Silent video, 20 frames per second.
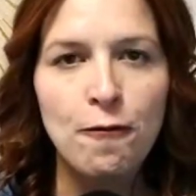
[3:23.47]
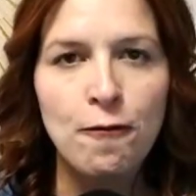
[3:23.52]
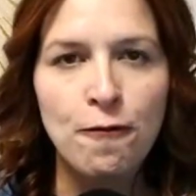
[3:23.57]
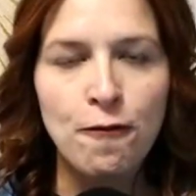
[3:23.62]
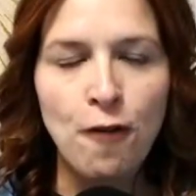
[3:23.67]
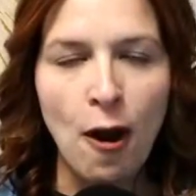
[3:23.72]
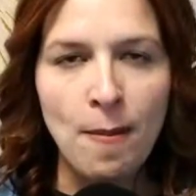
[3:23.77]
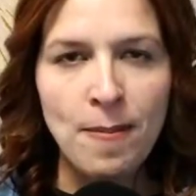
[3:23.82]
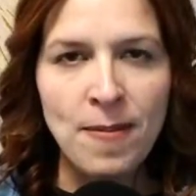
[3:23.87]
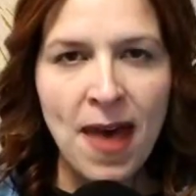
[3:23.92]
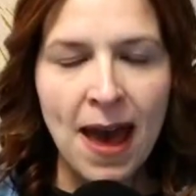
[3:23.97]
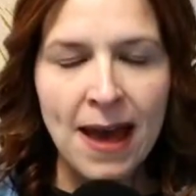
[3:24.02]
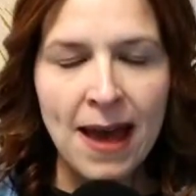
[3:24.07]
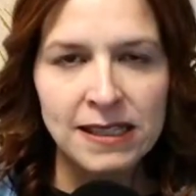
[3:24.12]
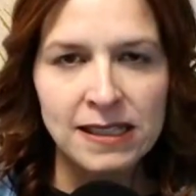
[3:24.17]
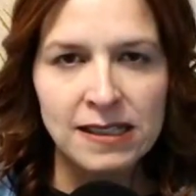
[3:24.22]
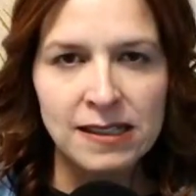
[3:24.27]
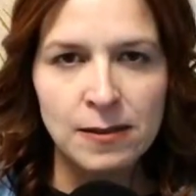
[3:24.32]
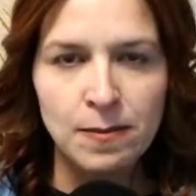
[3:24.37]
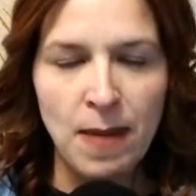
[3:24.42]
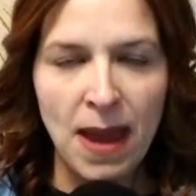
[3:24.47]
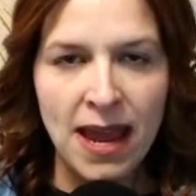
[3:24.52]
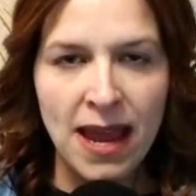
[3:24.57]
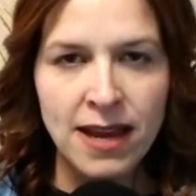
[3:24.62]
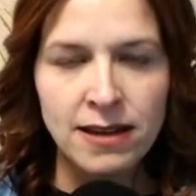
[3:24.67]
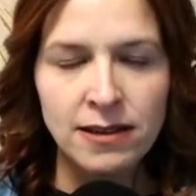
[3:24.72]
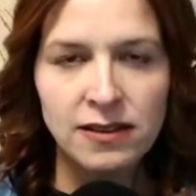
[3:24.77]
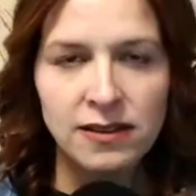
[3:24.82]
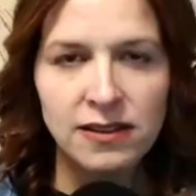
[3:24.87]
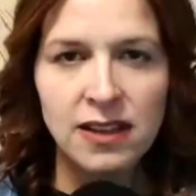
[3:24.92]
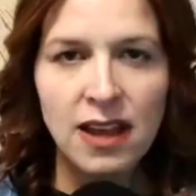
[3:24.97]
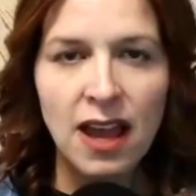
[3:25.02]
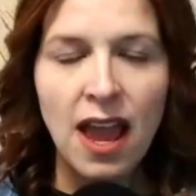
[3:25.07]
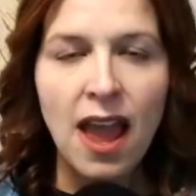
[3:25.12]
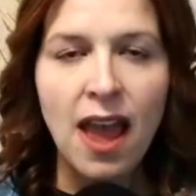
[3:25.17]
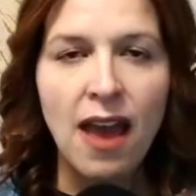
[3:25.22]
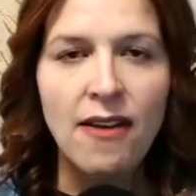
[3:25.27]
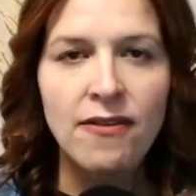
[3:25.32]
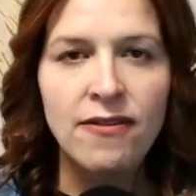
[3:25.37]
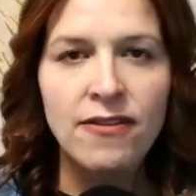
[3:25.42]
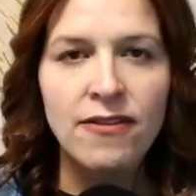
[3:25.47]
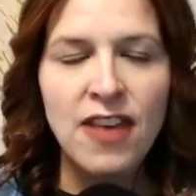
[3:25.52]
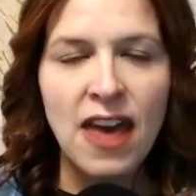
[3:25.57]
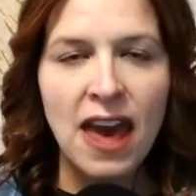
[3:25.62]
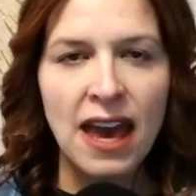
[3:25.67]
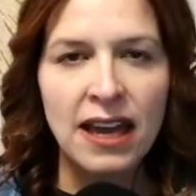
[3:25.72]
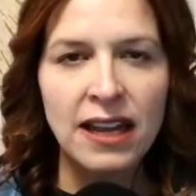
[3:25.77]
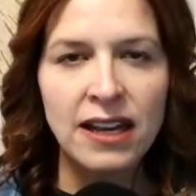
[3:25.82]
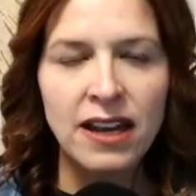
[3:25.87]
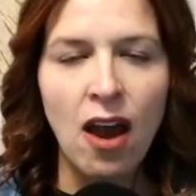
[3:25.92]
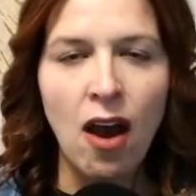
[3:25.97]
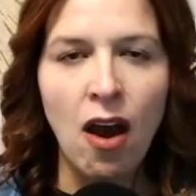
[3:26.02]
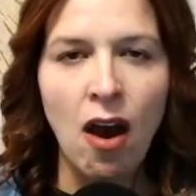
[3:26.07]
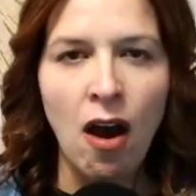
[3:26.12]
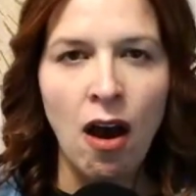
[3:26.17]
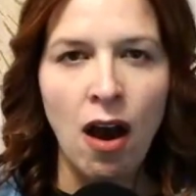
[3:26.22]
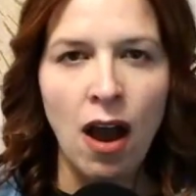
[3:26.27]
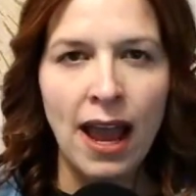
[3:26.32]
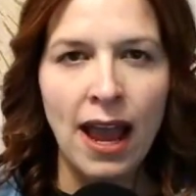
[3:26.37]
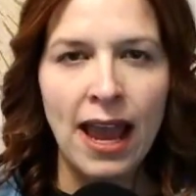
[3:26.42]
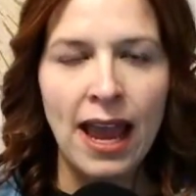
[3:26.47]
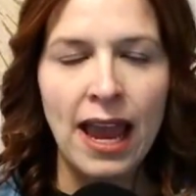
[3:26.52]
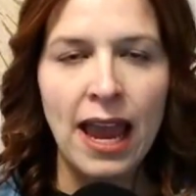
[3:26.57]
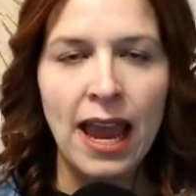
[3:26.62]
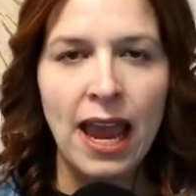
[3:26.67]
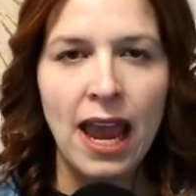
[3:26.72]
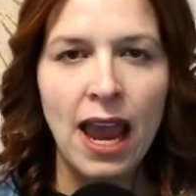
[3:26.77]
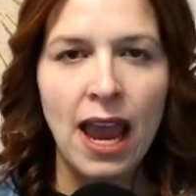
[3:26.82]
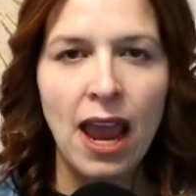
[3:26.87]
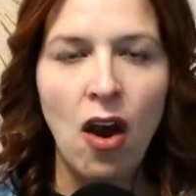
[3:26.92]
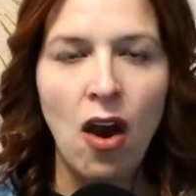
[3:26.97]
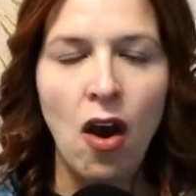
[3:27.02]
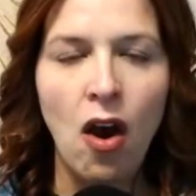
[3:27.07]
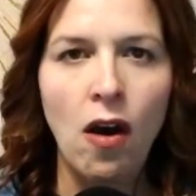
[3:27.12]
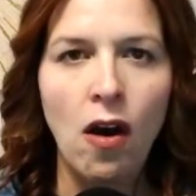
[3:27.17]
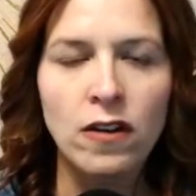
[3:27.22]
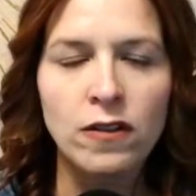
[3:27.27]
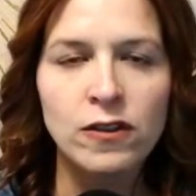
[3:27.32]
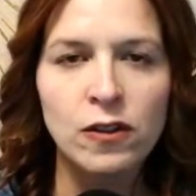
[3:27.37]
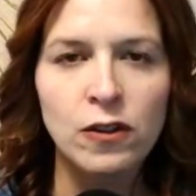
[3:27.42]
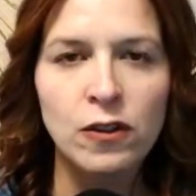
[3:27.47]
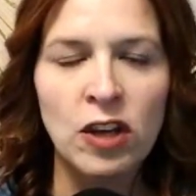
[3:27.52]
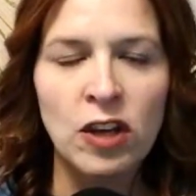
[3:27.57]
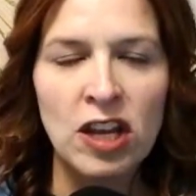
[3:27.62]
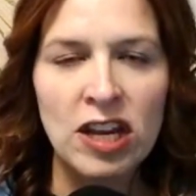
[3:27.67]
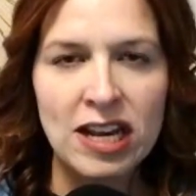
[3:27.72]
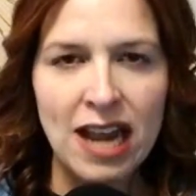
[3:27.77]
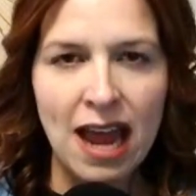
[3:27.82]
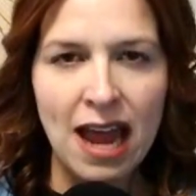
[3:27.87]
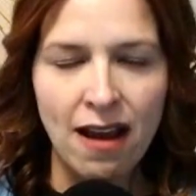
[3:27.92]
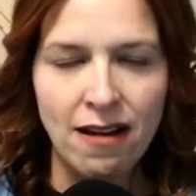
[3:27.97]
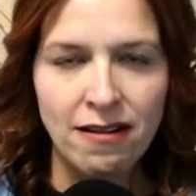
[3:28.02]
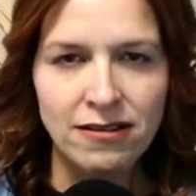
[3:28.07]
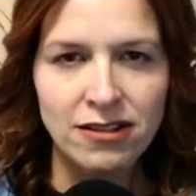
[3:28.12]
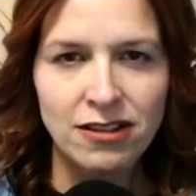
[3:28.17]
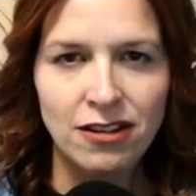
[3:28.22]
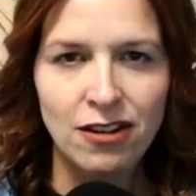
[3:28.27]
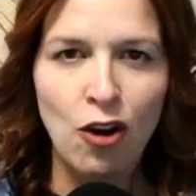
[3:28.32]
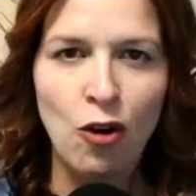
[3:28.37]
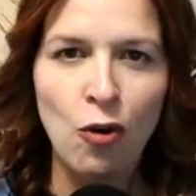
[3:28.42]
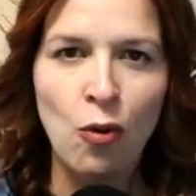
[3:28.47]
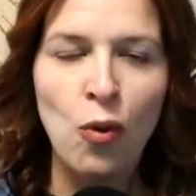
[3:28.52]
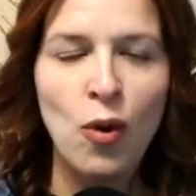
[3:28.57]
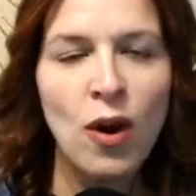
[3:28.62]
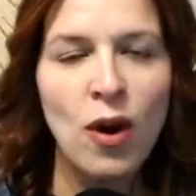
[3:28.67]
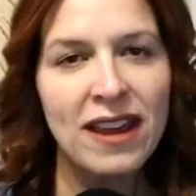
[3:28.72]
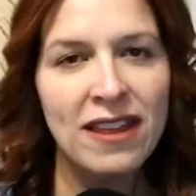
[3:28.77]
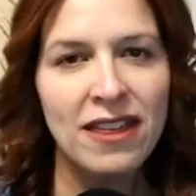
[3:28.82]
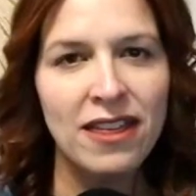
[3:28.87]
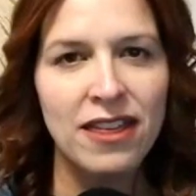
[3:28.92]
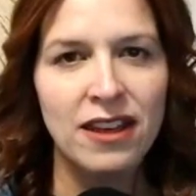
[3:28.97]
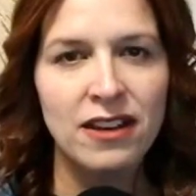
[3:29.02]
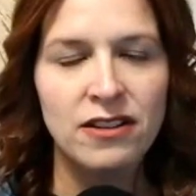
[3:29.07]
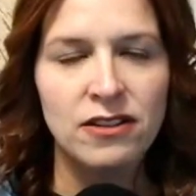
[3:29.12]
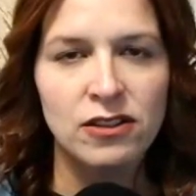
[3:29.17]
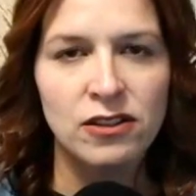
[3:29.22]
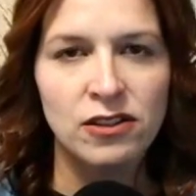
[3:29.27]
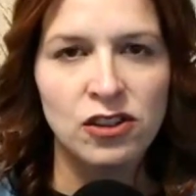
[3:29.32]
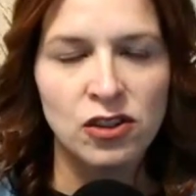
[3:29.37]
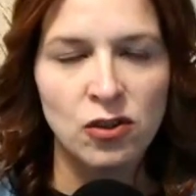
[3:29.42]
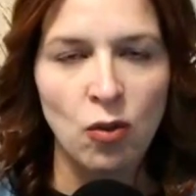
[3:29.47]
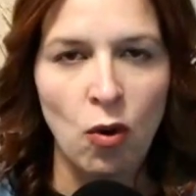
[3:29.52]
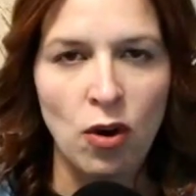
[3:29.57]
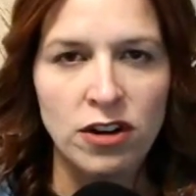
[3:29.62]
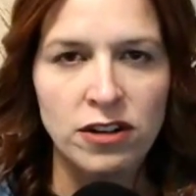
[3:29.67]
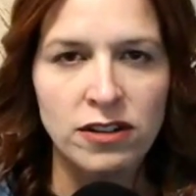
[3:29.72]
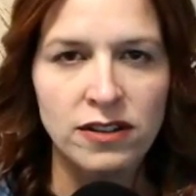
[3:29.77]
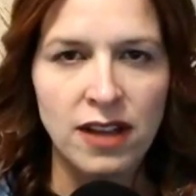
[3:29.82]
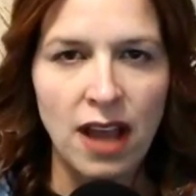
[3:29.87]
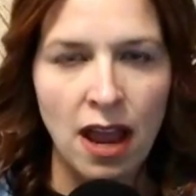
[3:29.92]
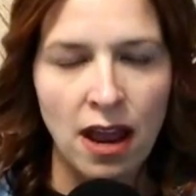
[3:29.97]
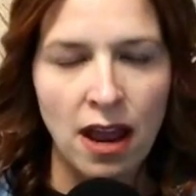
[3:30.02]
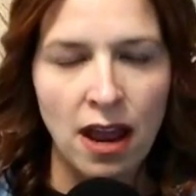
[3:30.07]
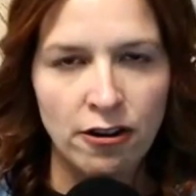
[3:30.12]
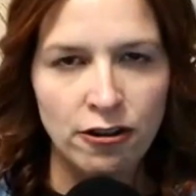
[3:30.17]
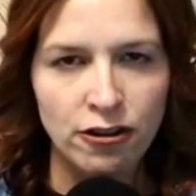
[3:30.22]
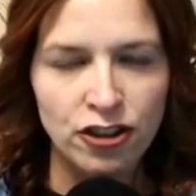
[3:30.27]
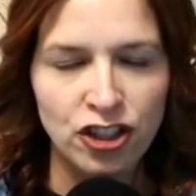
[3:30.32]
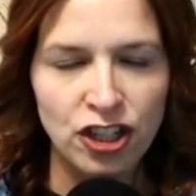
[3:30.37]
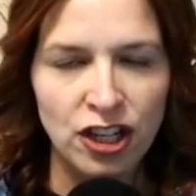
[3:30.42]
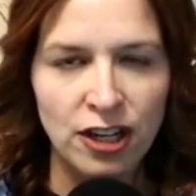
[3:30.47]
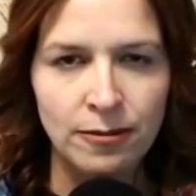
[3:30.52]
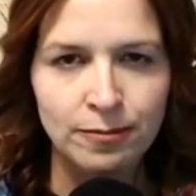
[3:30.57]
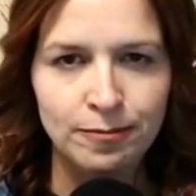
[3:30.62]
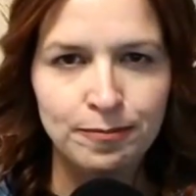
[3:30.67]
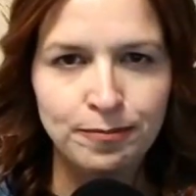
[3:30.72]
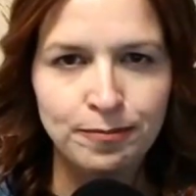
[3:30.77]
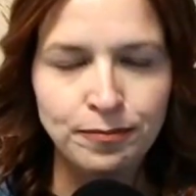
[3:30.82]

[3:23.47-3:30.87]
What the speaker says: From that space, then I connect with source energy.